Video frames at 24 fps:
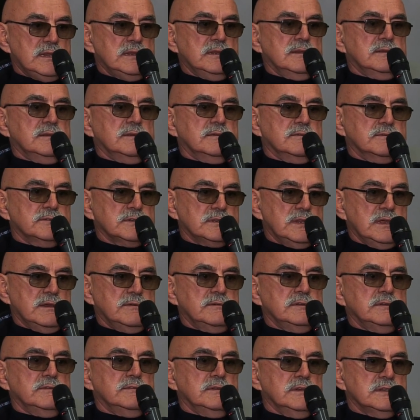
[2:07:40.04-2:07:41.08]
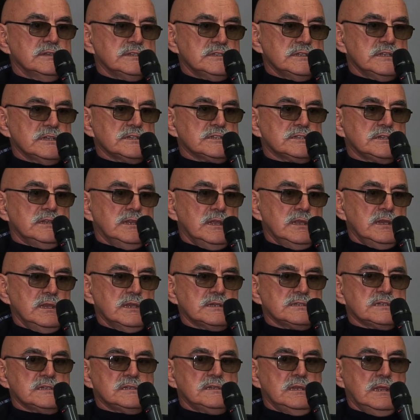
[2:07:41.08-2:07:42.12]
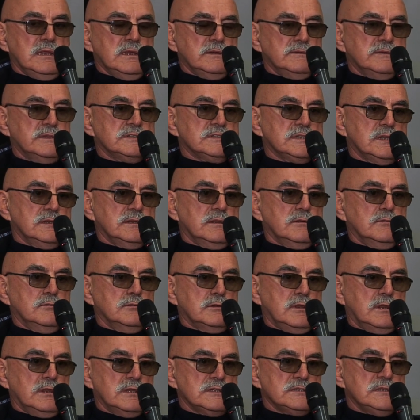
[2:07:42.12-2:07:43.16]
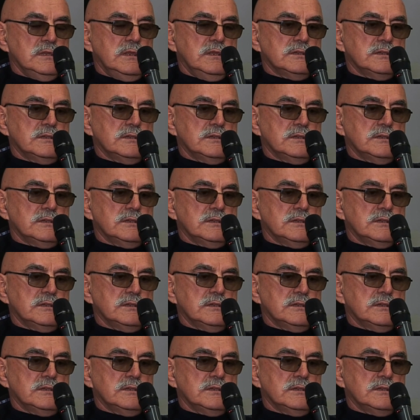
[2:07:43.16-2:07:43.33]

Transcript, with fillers: both legislative and uh, um,